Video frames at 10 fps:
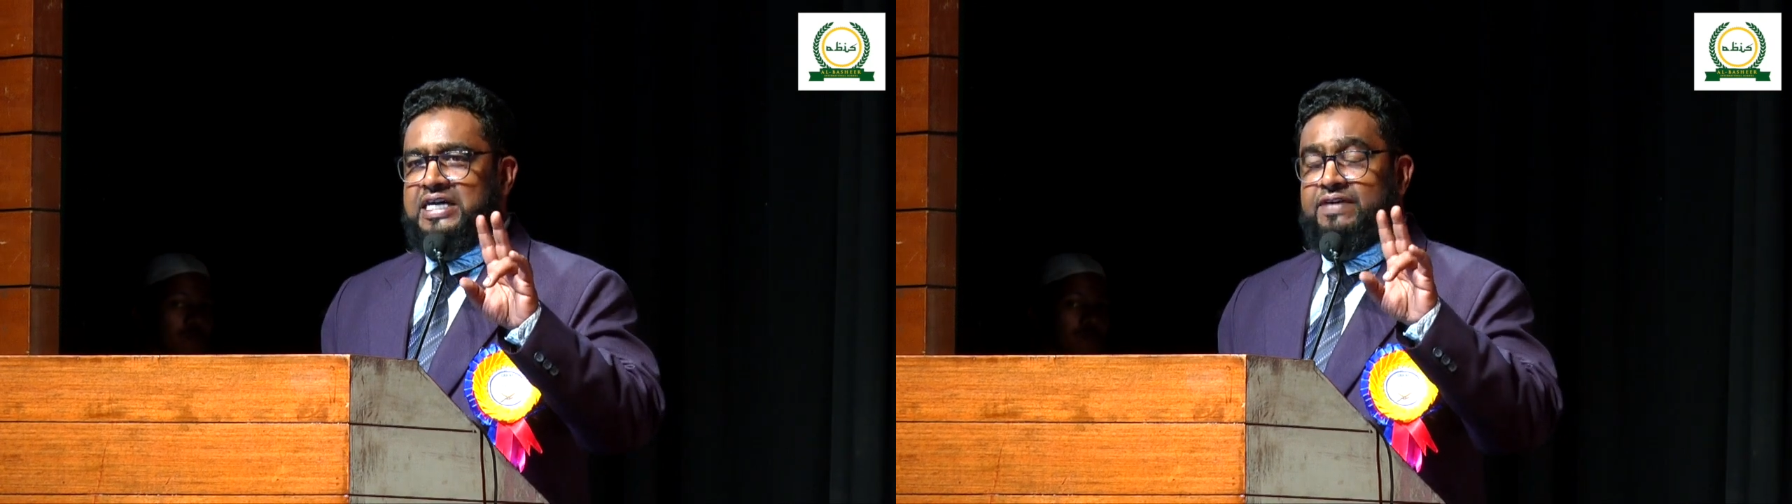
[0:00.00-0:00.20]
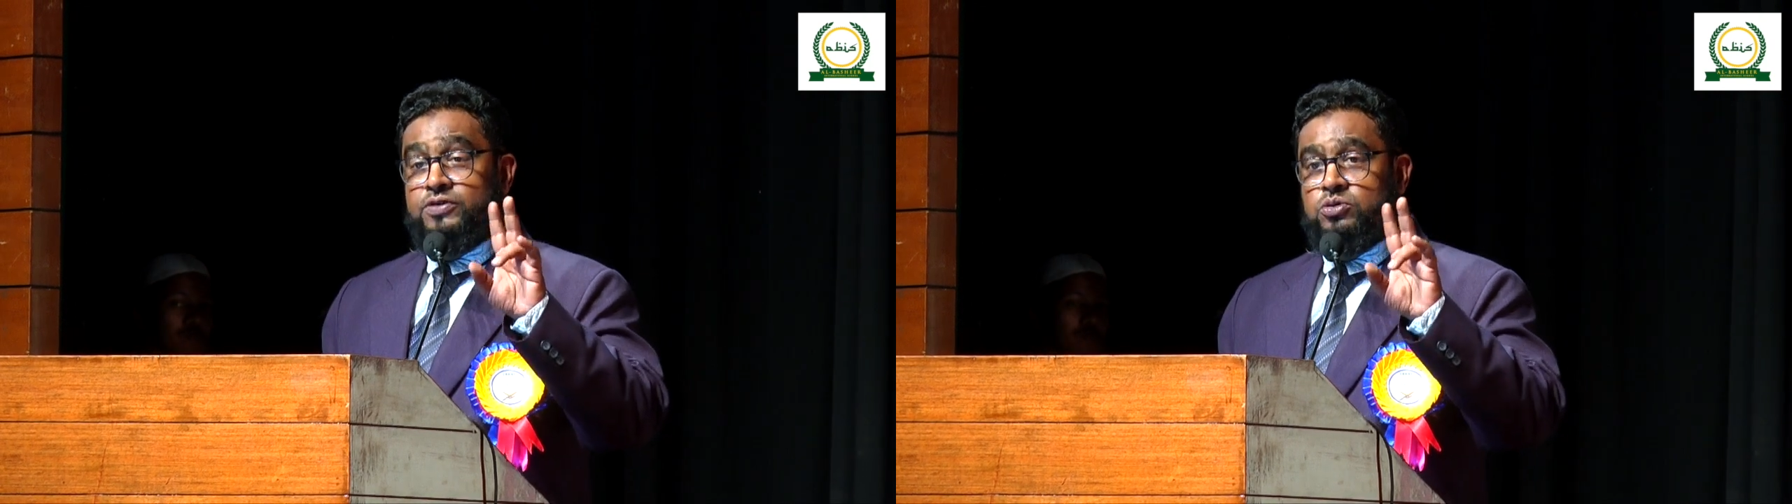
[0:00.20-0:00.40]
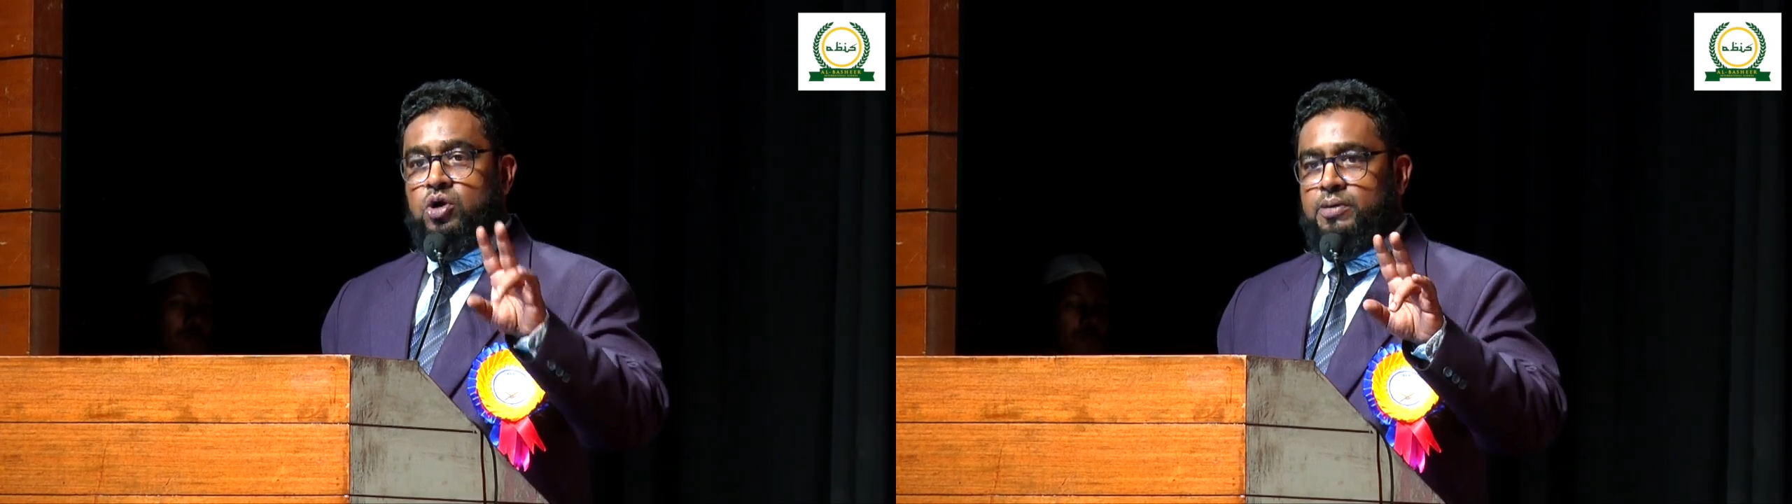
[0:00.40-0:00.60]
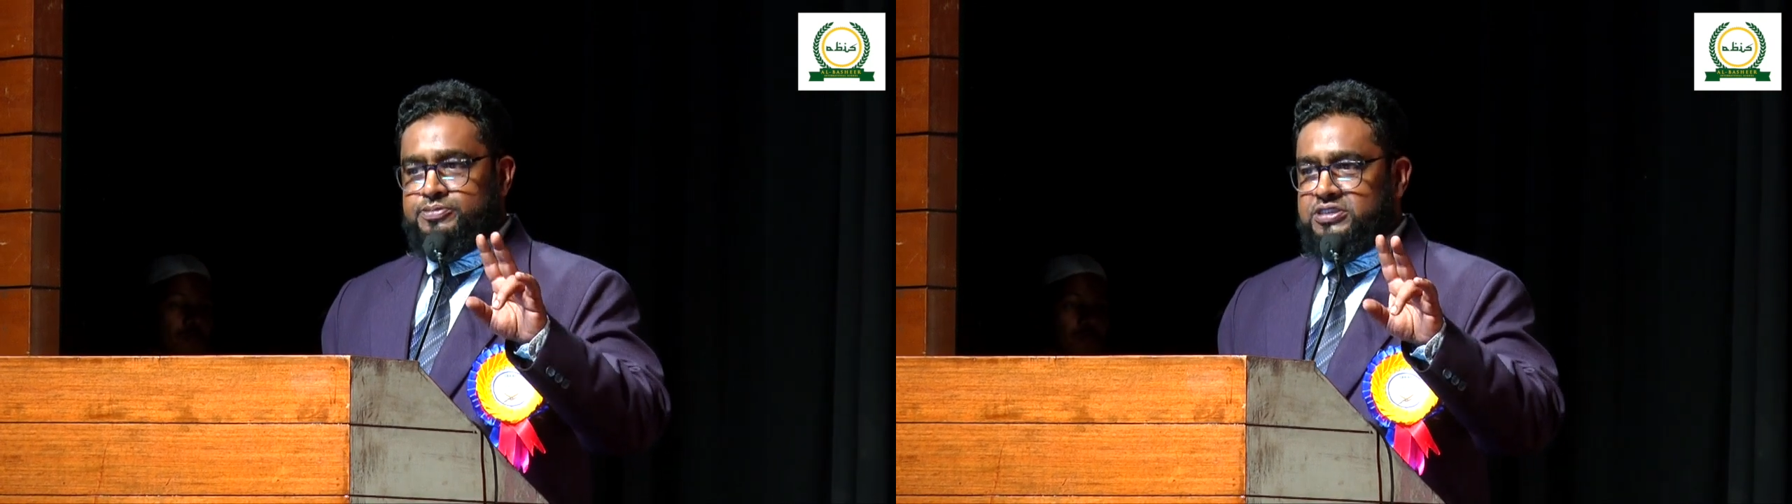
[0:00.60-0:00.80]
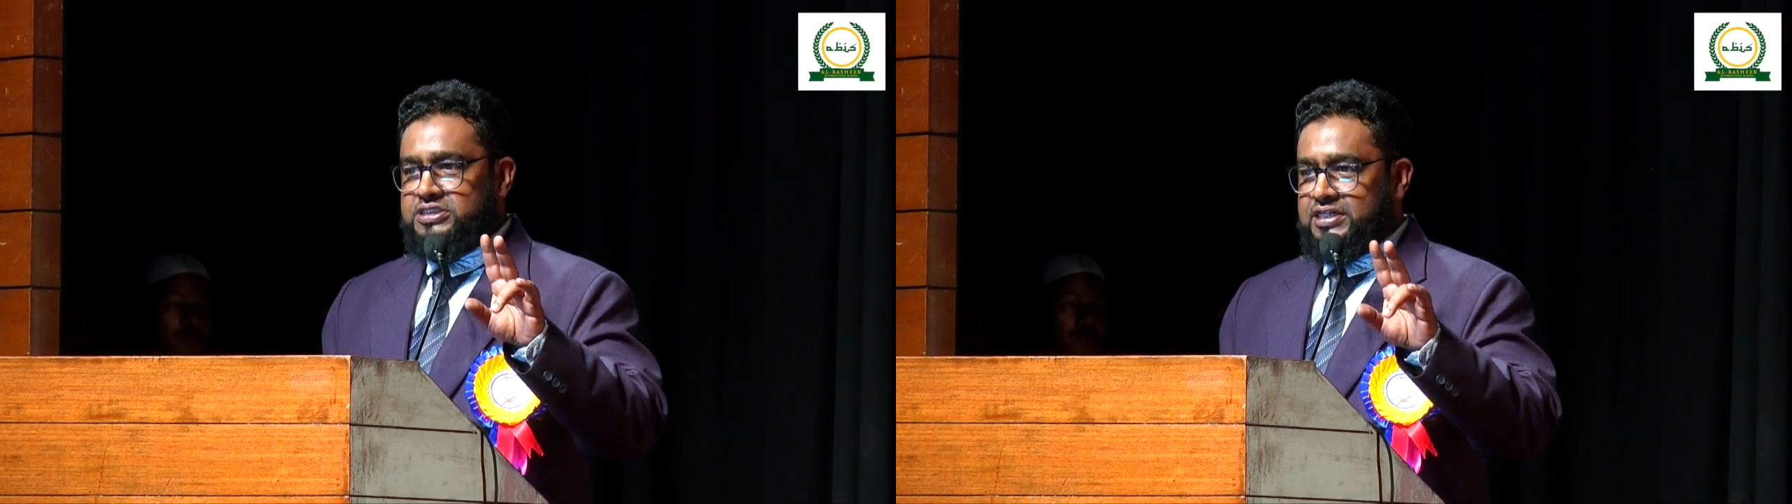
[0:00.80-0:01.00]
have two
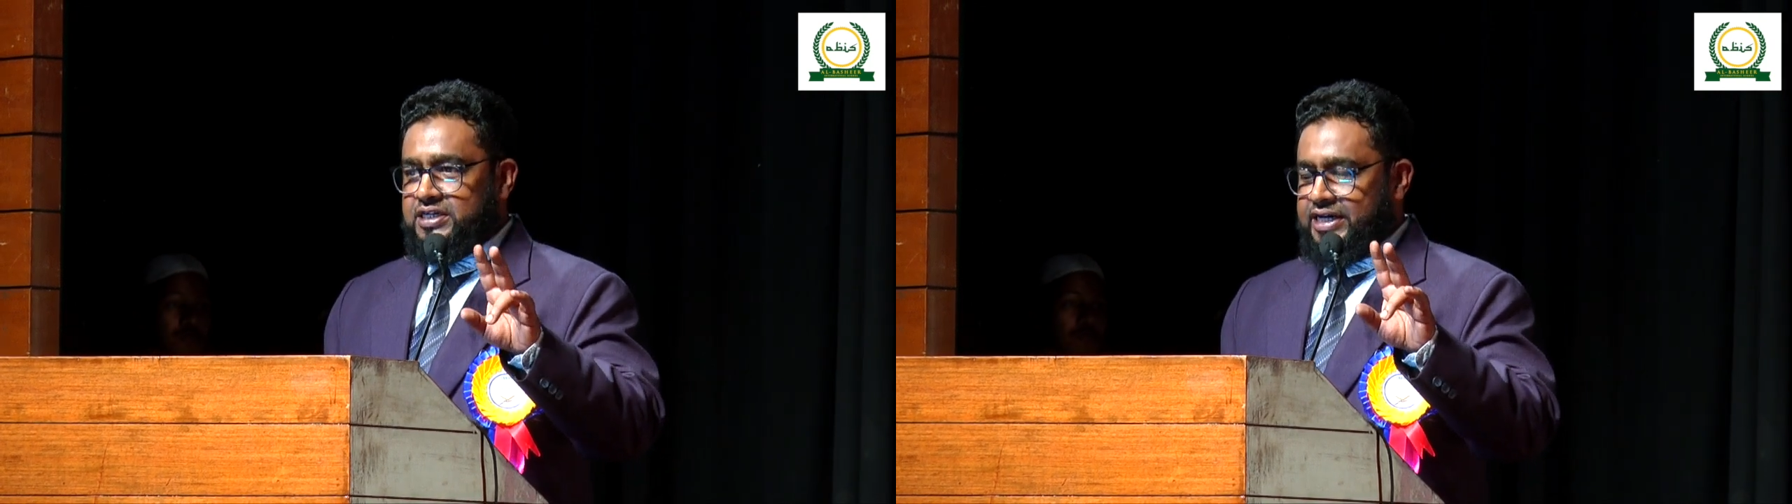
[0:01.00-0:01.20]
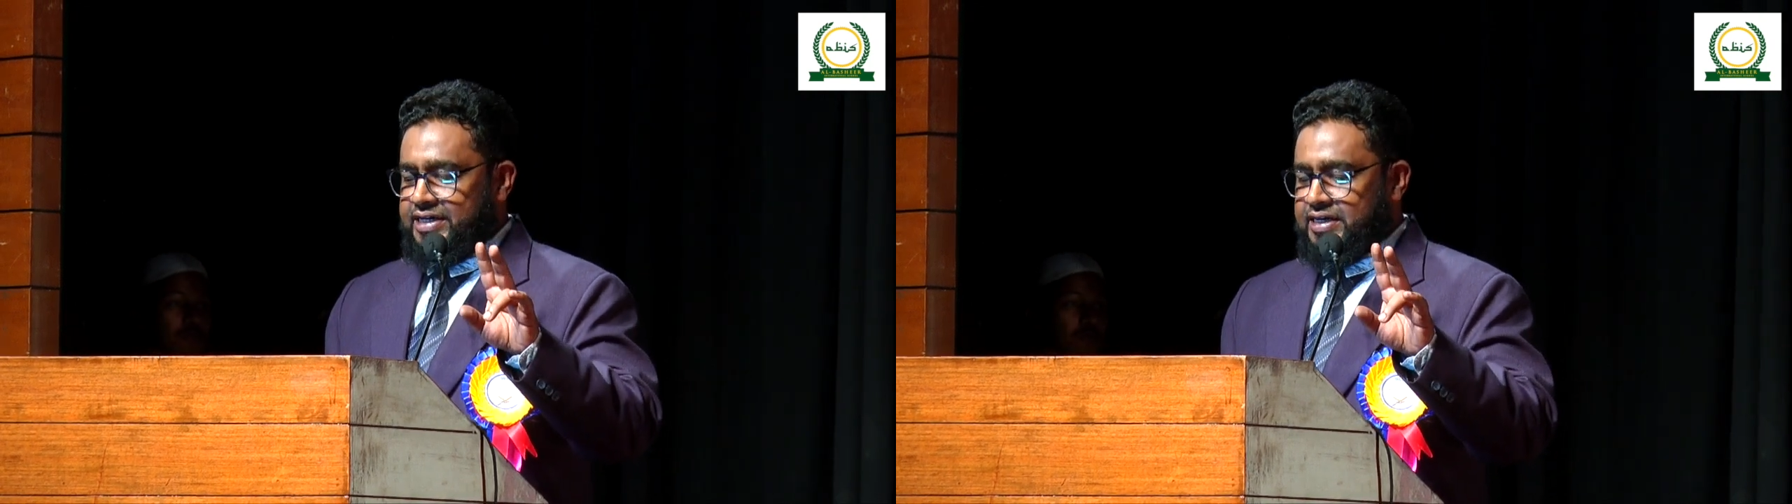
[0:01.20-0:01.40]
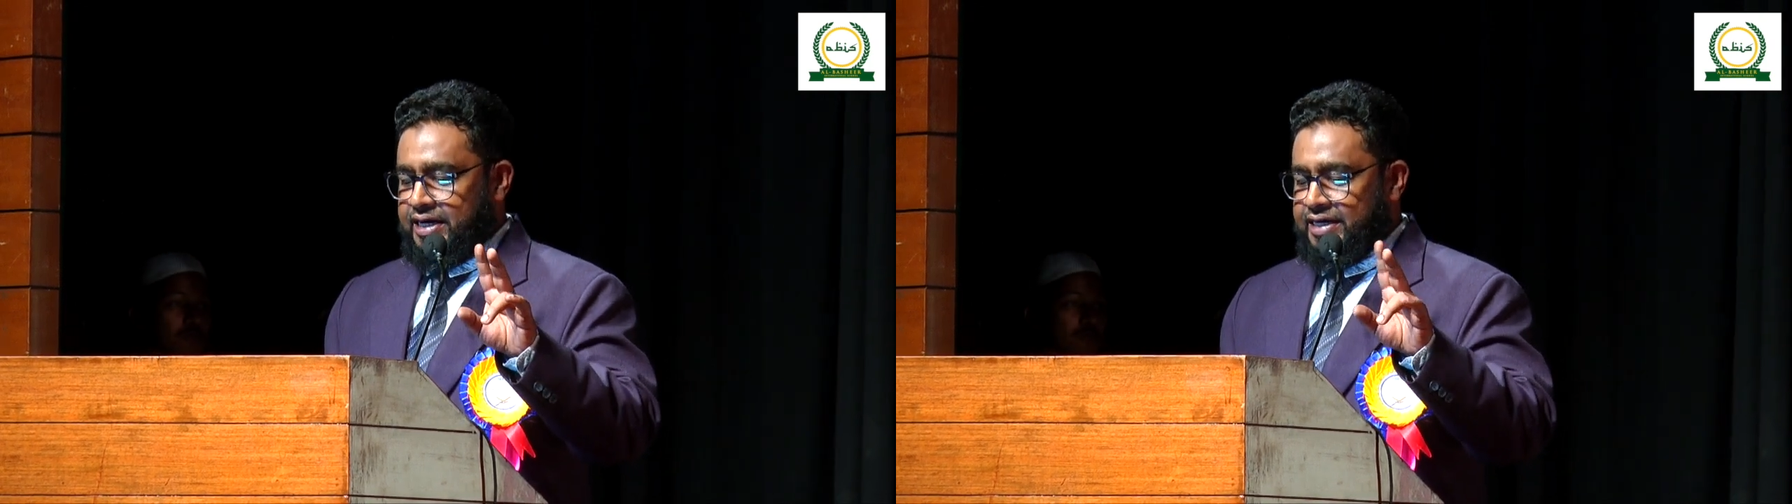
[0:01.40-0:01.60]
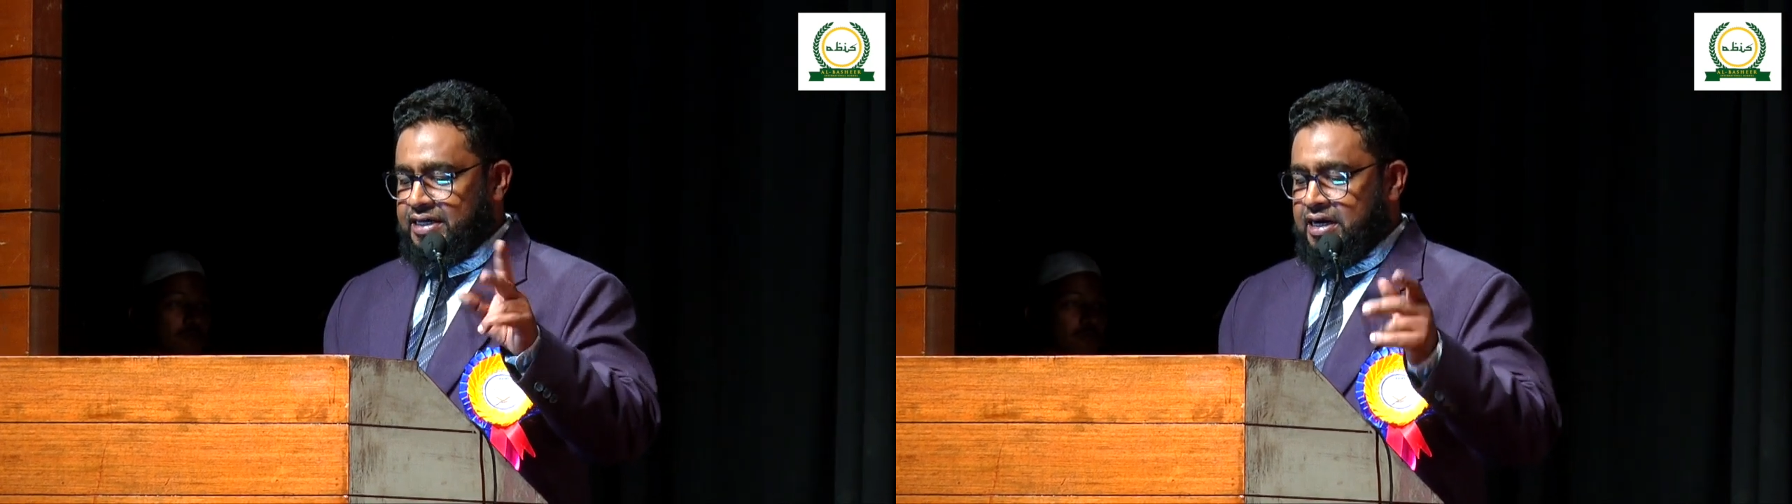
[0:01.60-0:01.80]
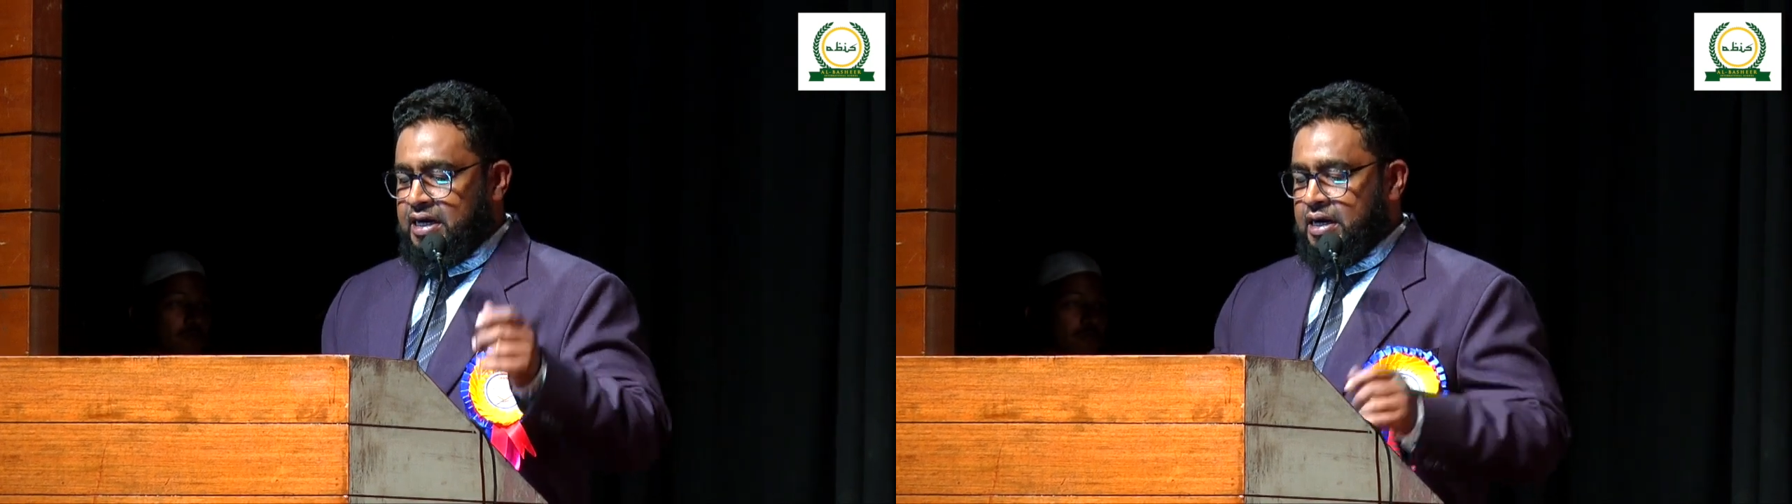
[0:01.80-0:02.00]
options in grade 9.